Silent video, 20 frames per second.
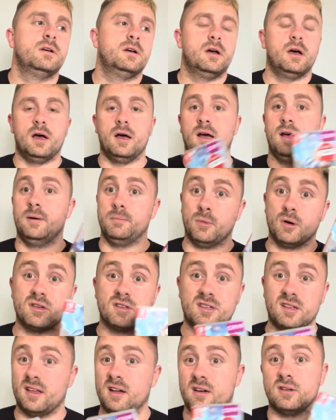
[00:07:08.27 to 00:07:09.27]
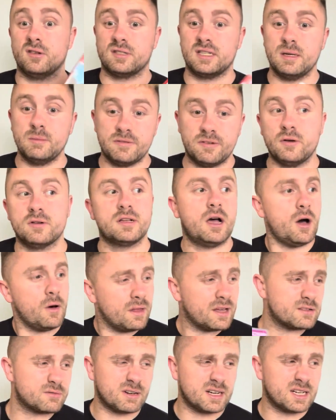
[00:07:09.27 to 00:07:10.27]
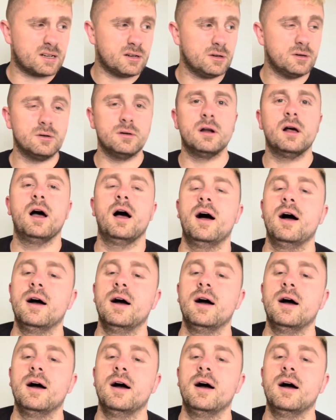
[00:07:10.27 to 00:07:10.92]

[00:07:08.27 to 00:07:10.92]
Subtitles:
a monster that I've not seen before. I was like, oh, that's really cool.